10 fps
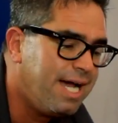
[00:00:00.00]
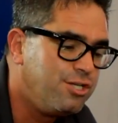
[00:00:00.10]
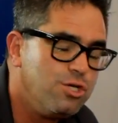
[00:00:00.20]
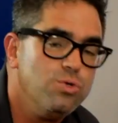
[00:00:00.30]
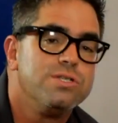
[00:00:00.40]
a
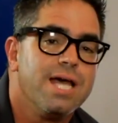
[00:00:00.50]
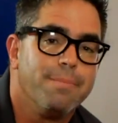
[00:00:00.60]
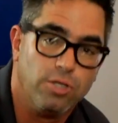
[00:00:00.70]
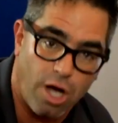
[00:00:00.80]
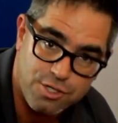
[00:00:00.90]
2-step
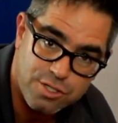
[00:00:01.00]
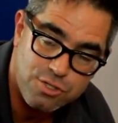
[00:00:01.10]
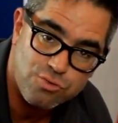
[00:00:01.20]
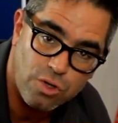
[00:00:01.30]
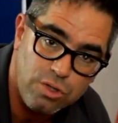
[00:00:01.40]
launch
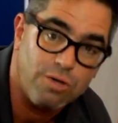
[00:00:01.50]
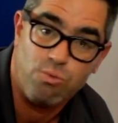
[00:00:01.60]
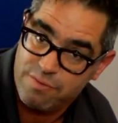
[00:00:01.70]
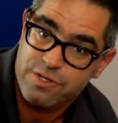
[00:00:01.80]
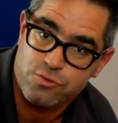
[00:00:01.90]
control, a
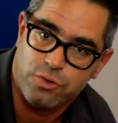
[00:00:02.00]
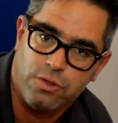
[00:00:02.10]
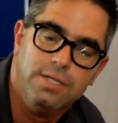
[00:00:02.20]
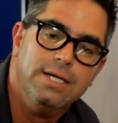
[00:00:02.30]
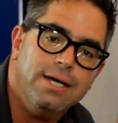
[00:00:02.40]
rev
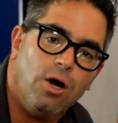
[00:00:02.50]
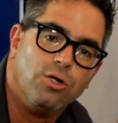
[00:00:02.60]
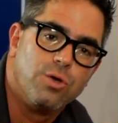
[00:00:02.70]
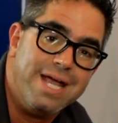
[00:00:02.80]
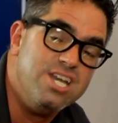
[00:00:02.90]
control,
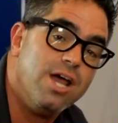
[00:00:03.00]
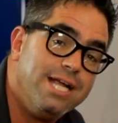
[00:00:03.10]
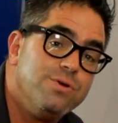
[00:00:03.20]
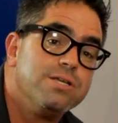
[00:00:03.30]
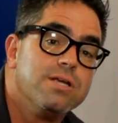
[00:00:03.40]
also a
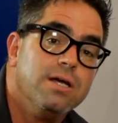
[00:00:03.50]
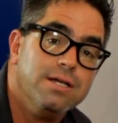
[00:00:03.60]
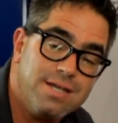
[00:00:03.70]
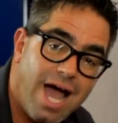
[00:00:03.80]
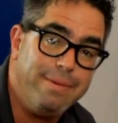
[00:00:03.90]
nitrous
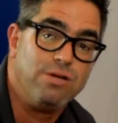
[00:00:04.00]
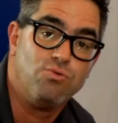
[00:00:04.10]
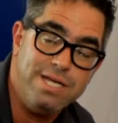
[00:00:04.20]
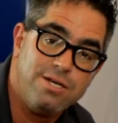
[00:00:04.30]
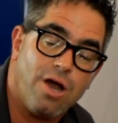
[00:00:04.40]
timing
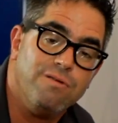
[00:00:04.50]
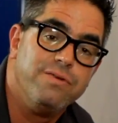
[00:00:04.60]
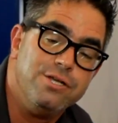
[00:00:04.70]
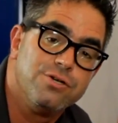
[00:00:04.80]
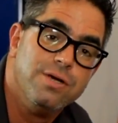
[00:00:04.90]
retard
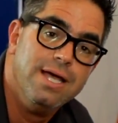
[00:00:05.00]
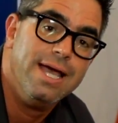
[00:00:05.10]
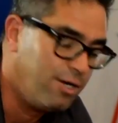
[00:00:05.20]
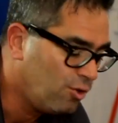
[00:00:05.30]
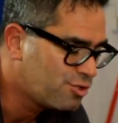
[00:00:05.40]
feature,
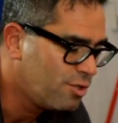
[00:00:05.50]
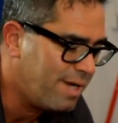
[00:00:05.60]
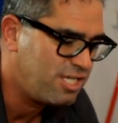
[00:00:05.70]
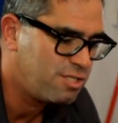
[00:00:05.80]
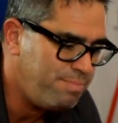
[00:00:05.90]
and also
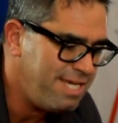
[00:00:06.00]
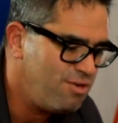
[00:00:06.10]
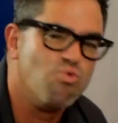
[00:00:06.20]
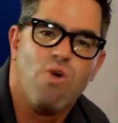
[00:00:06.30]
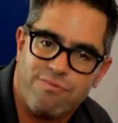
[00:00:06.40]
a speed
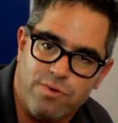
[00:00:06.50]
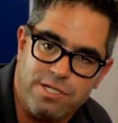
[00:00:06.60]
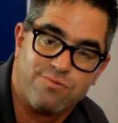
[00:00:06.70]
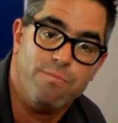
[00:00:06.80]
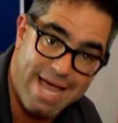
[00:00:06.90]

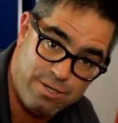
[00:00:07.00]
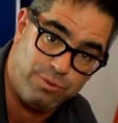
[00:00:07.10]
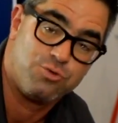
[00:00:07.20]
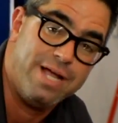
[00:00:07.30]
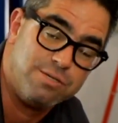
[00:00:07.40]
reference for
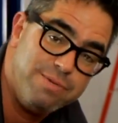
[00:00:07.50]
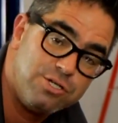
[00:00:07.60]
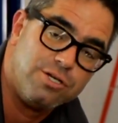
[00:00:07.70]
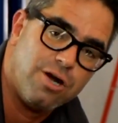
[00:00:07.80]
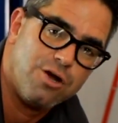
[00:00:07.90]
manual
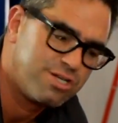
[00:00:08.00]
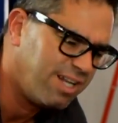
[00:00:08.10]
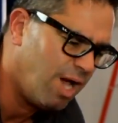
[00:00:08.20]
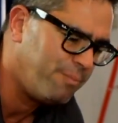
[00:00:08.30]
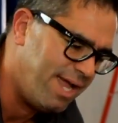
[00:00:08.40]
transmission cars. It'll
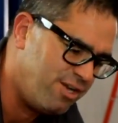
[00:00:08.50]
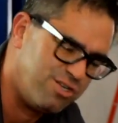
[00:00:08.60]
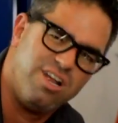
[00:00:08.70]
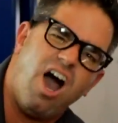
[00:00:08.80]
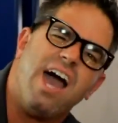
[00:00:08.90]
help the
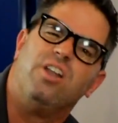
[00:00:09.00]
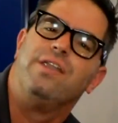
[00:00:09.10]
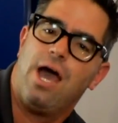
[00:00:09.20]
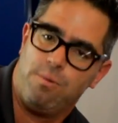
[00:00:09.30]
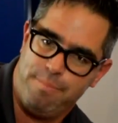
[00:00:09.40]
engine to idle
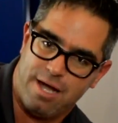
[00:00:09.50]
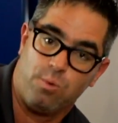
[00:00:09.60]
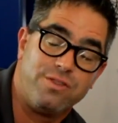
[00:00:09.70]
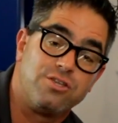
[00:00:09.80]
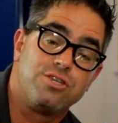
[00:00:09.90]
down better
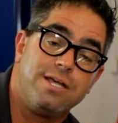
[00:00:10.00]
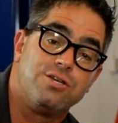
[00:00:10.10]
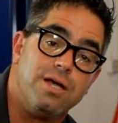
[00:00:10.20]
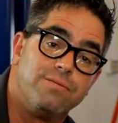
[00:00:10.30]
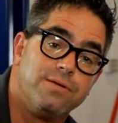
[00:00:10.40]
with a stick
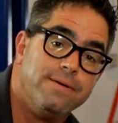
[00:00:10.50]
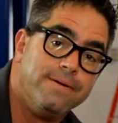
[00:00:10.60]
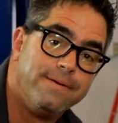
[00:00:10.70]
shift.